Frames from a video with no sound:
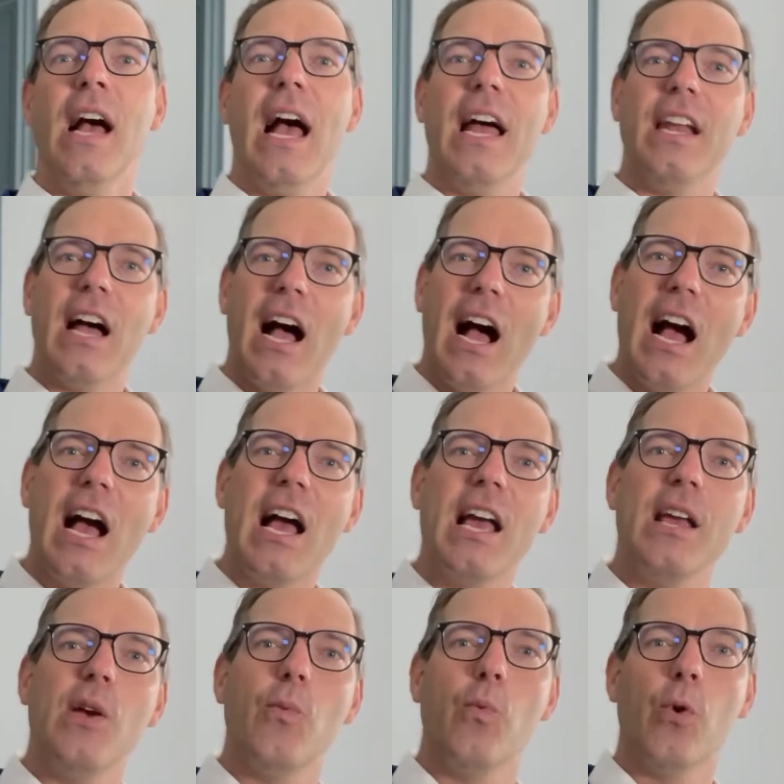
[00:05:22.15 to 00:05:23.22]
And
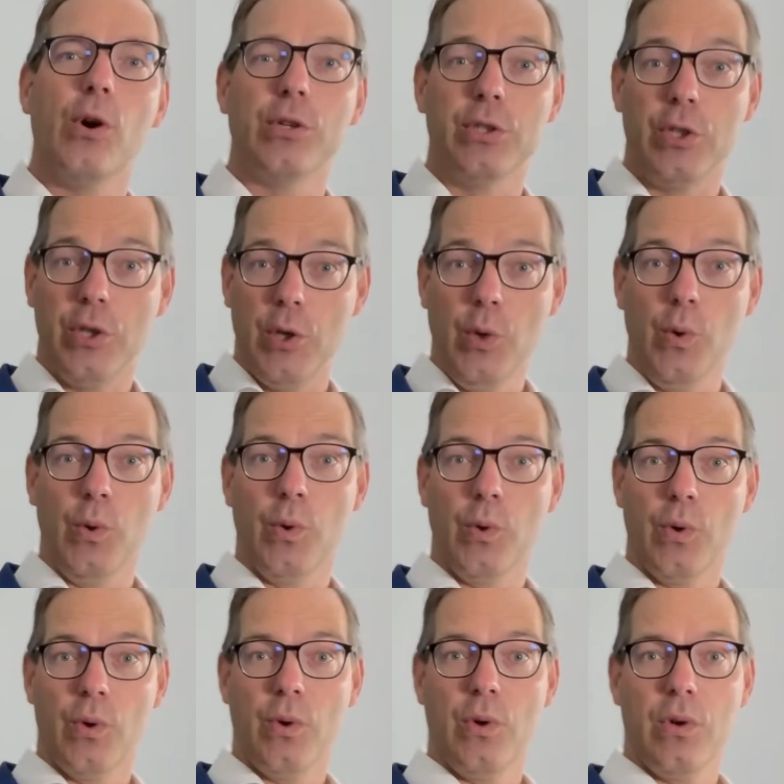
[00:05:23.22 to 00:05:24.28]
I want you
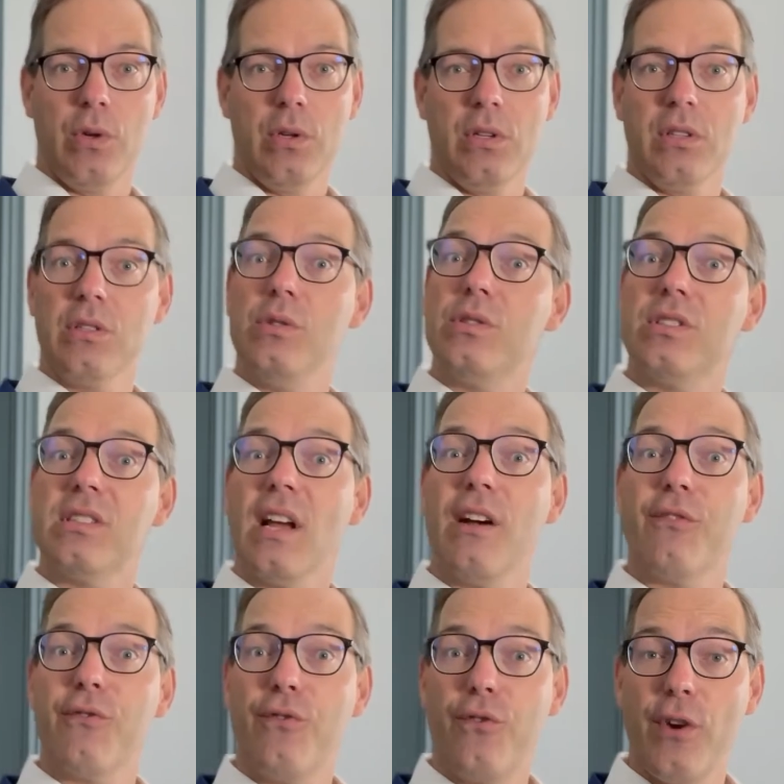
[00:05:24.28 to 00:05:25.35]
to
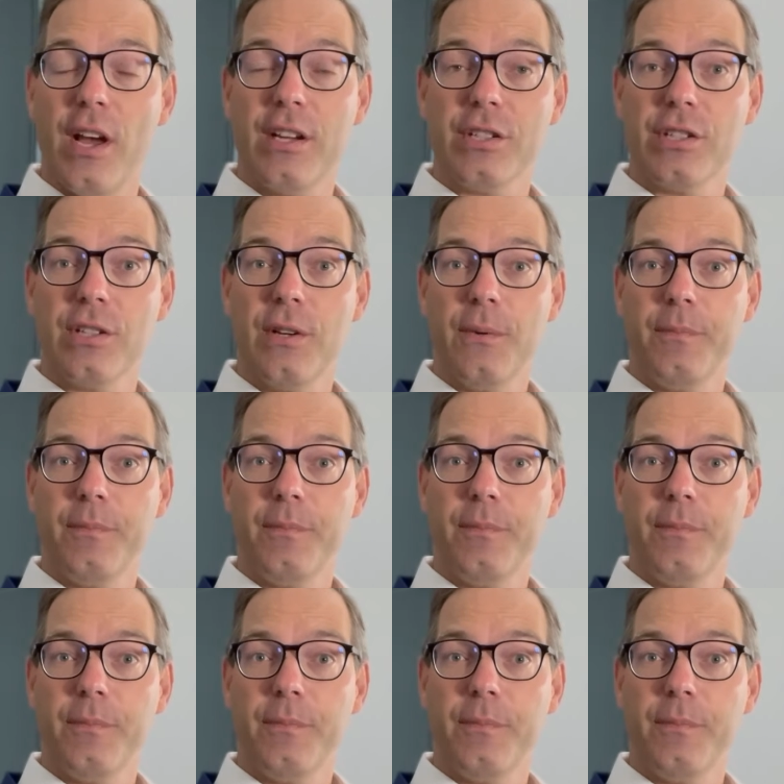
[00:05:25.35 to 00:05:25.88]
start fresh.